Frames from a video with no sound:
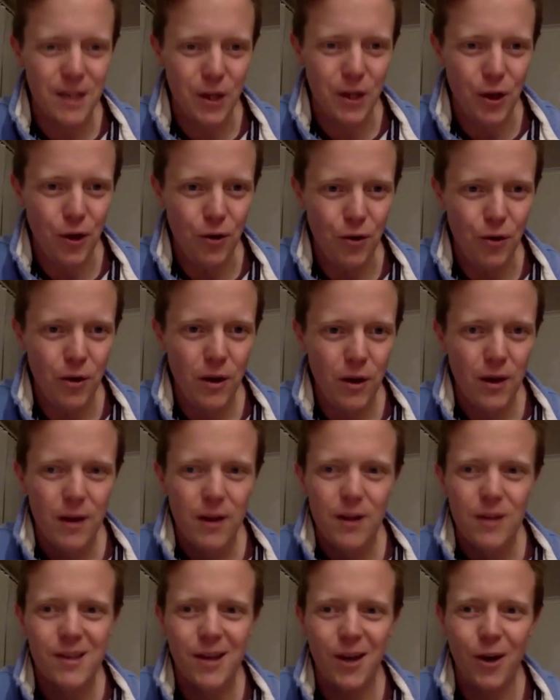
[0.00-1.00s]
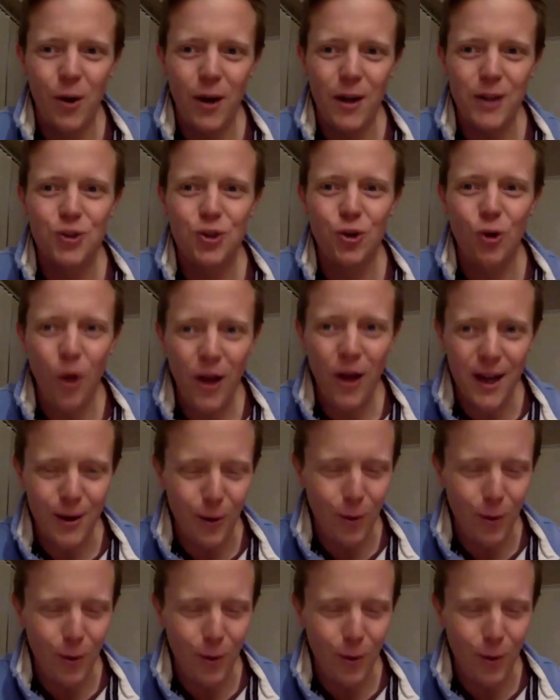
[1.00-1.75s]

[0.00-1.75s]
you. So enjoy it